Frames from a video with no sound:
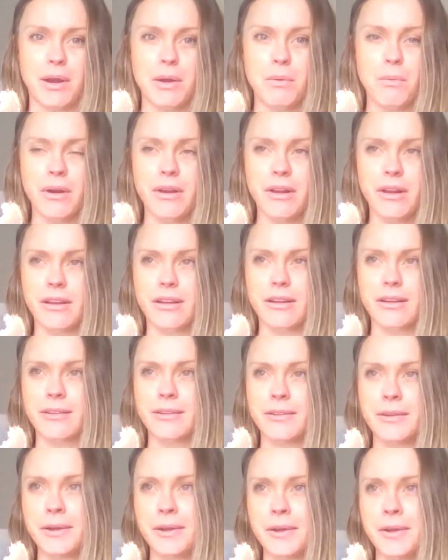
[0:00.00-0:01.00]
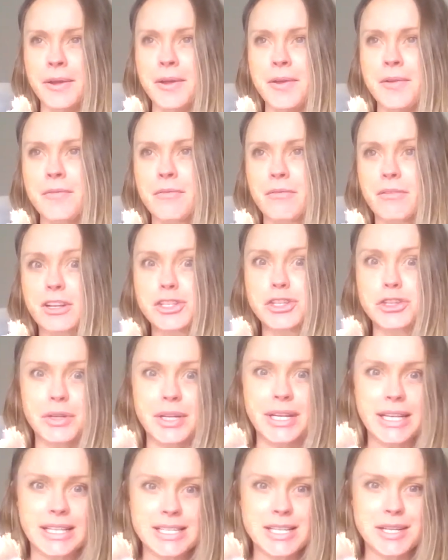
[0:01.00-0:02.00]
We want to
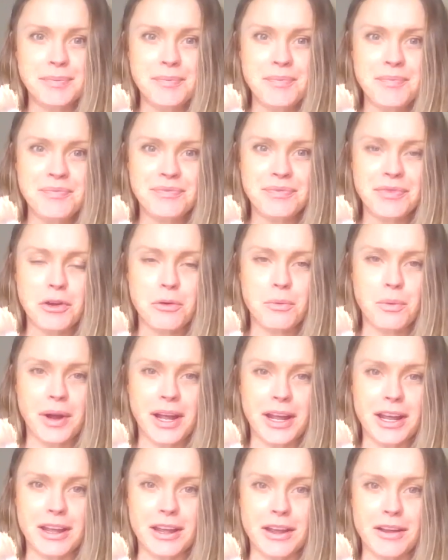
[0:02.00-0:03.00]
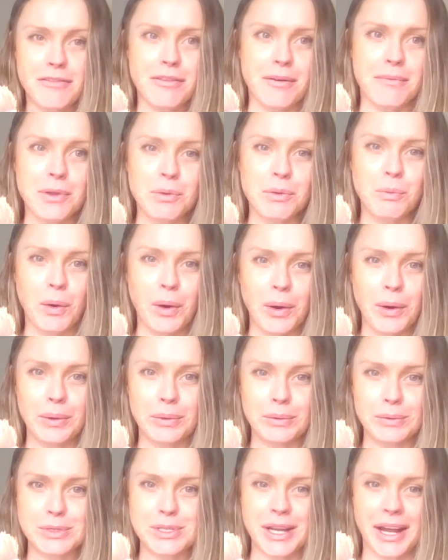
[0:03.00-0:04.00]
retreat away from the
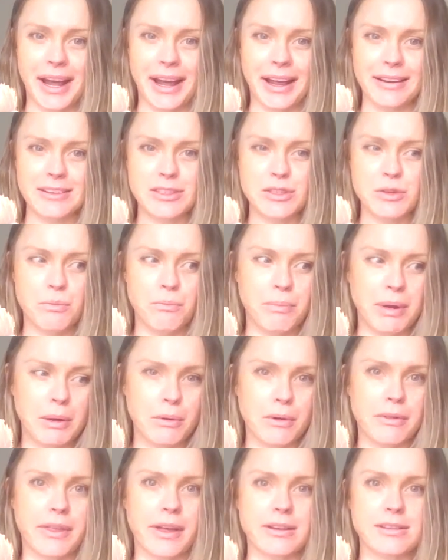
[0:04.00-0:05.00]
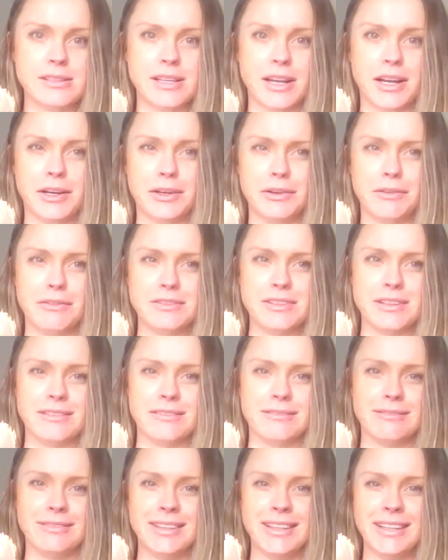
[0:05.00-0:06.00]
world and be with ourselves
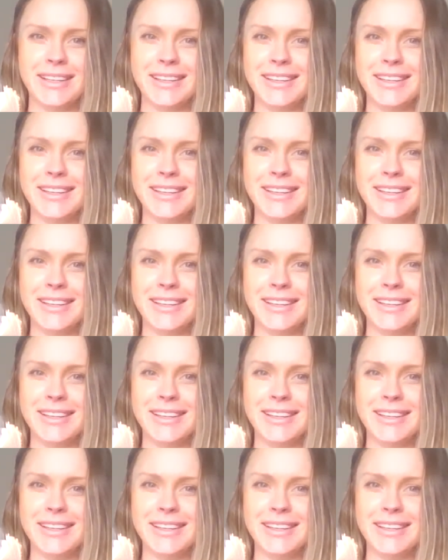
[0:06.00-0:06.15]
and